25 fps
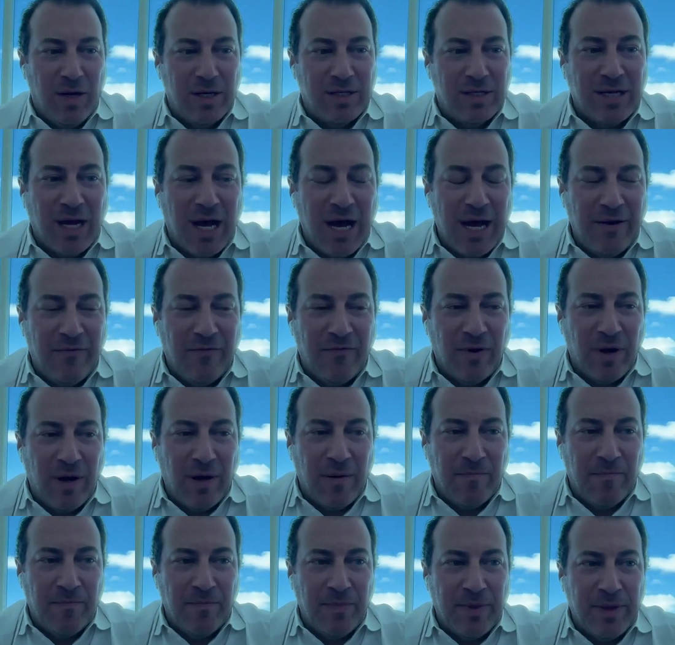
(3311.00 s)

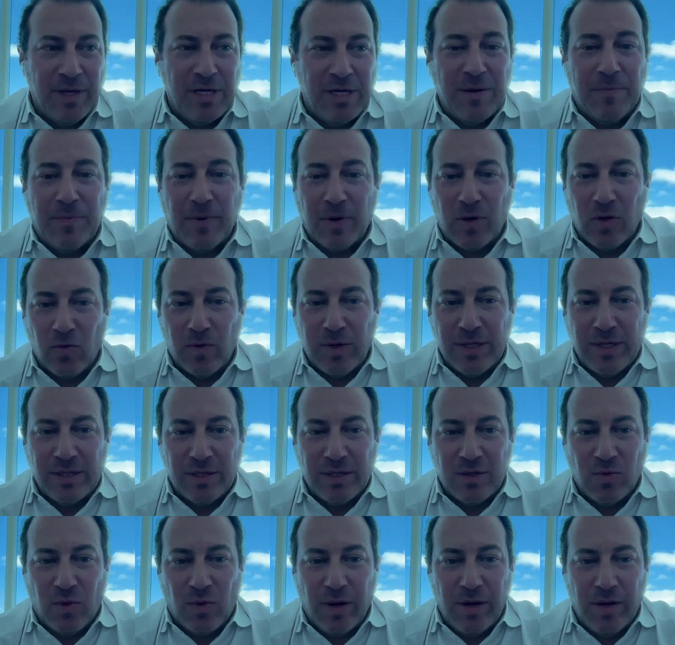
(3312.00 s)
aside from the
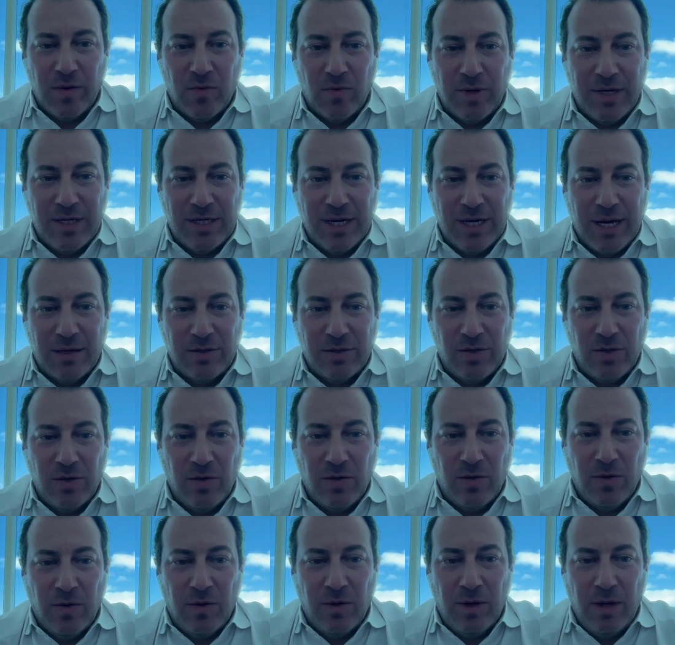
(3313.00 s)
typical reasons why you'd reach
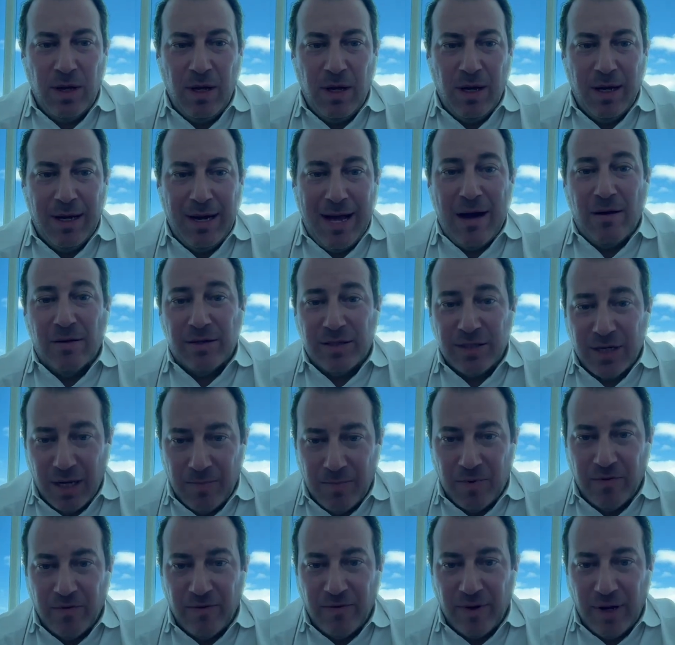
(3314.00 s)
out to an
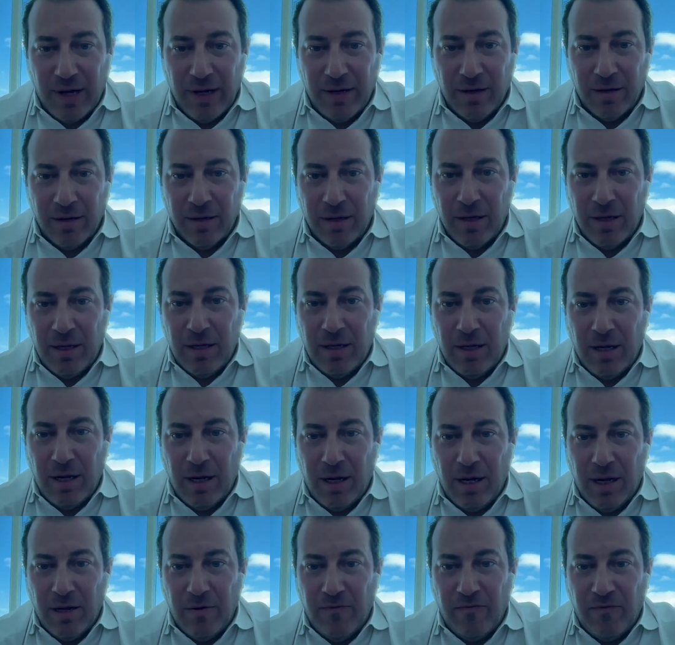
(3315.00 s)
outside provider
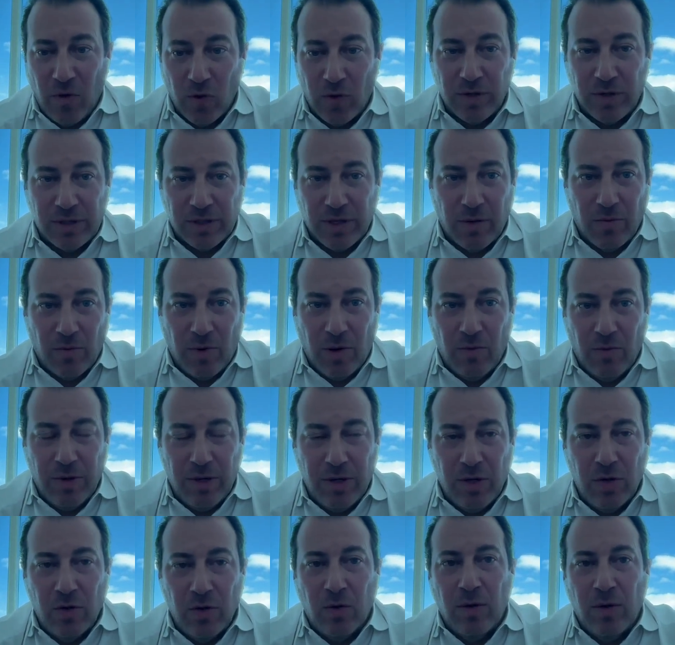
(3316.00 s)
focused
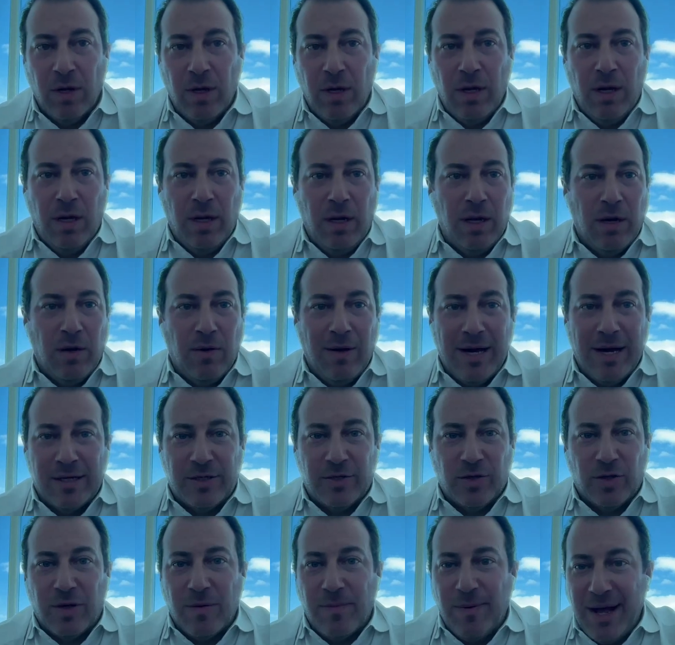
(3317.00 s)
on what we do,
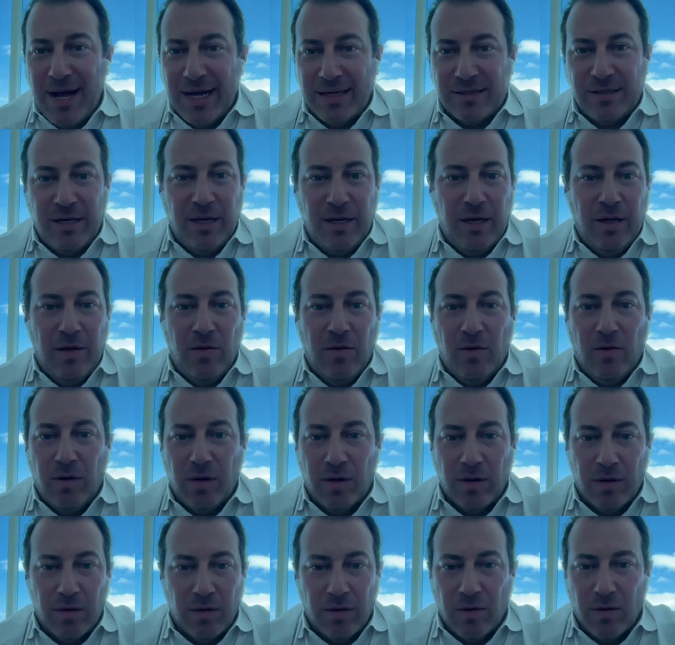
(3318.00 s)
extra
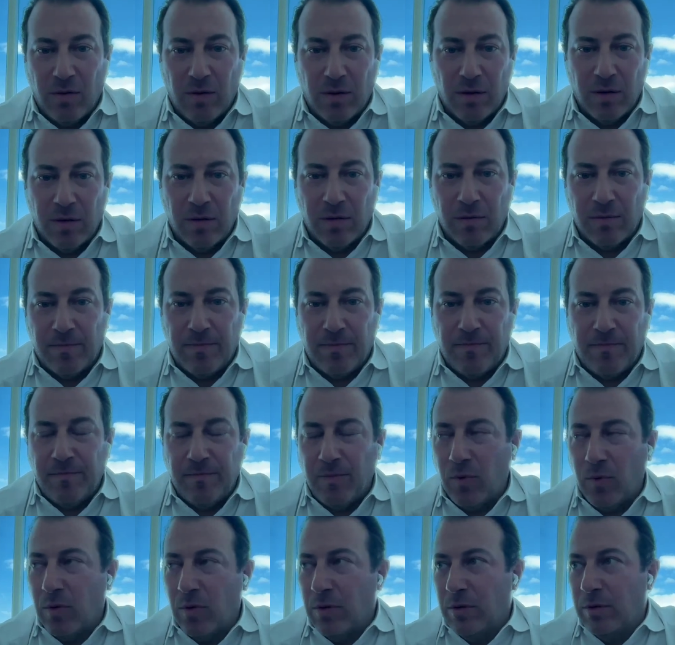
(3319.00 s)
capacity or
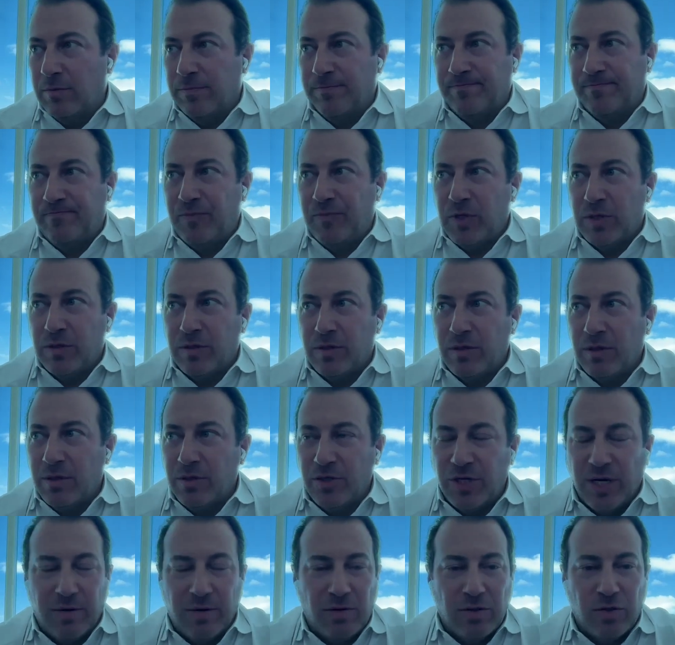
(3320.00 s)

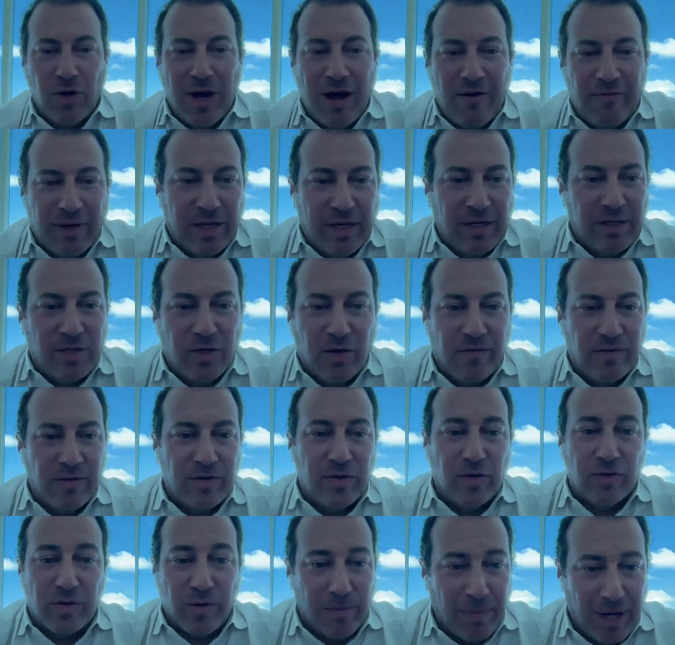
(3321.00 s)
there's general trafficking
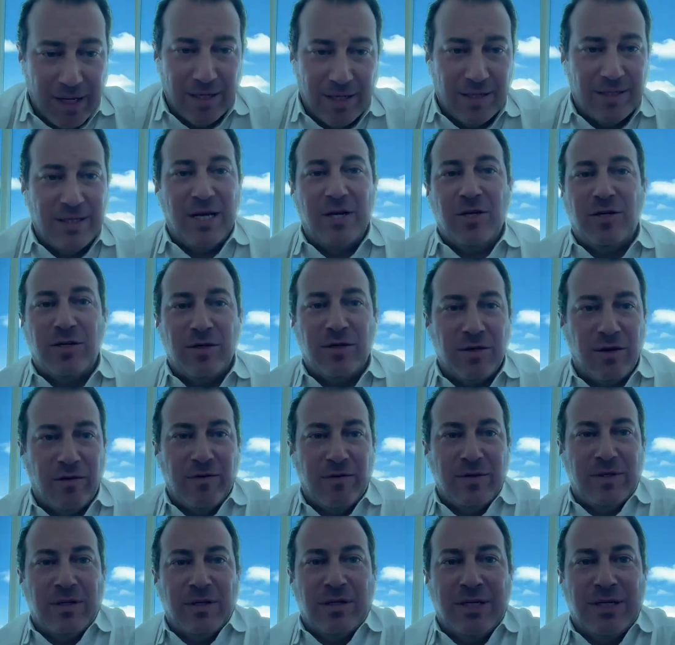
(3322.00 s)
services or
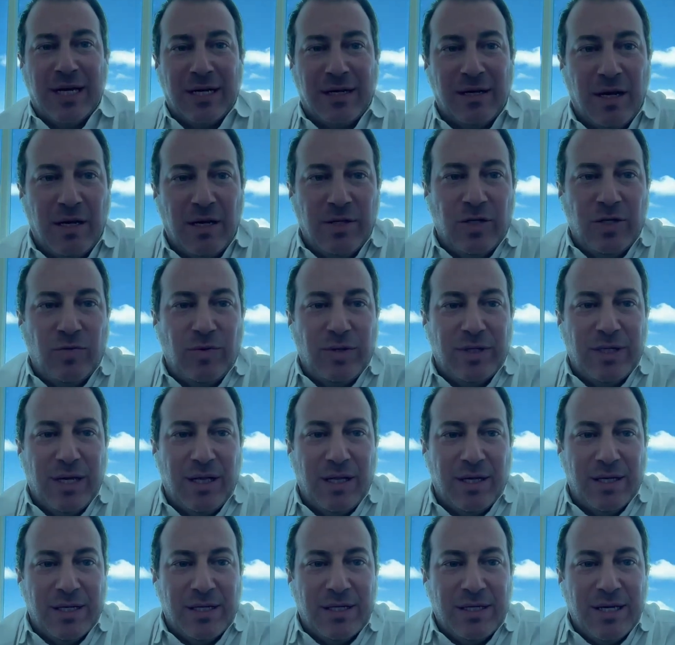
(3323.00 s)
monetization services,
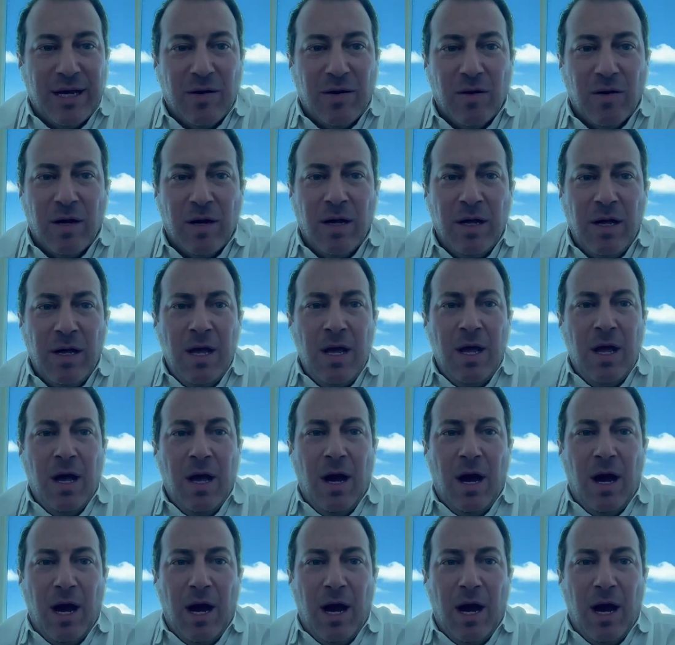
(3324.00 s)
technology we're selling, et cetera.